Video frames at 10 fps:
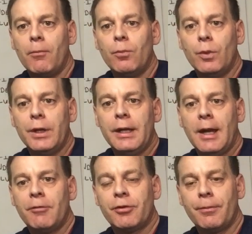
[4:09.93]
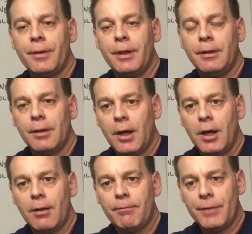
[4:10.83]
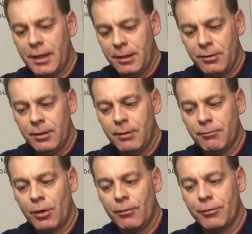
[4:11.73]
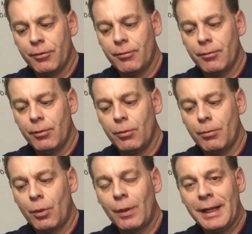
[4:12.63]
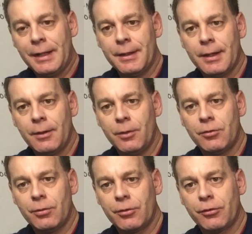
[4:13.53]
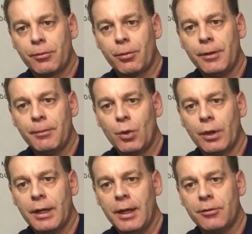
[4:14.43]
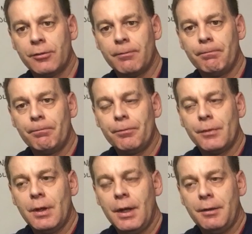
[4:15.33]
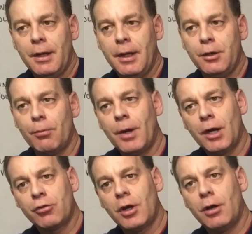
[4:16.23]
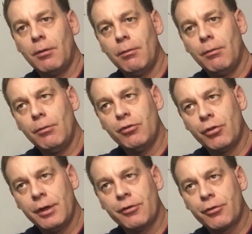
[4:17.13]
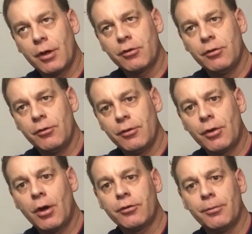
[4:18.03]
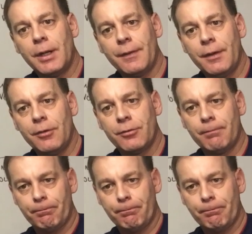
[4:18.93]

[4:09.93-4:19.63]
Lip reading: we have something that involves Miranda, which was a Supreme Court case. And in your mock trial jury instructions, it talks about this.